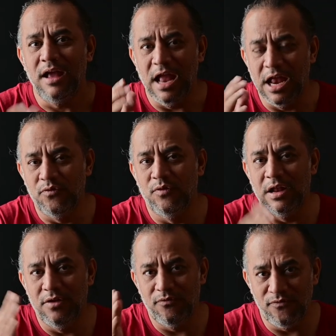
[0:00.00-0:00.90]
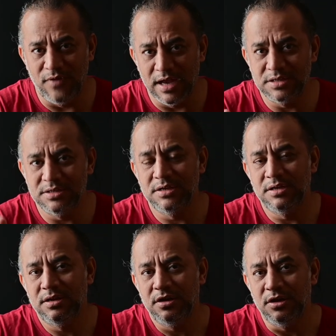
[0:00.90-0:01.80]
it will affect
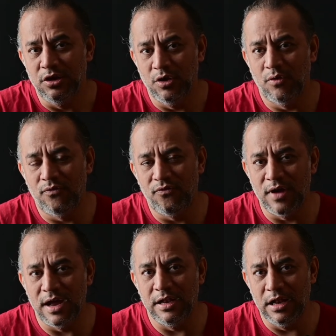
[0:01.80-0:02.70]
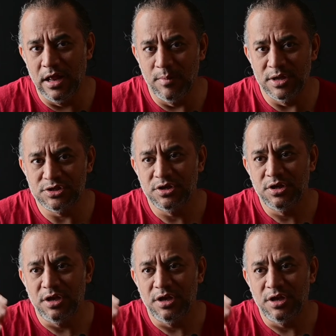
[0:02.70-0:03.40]
your final image.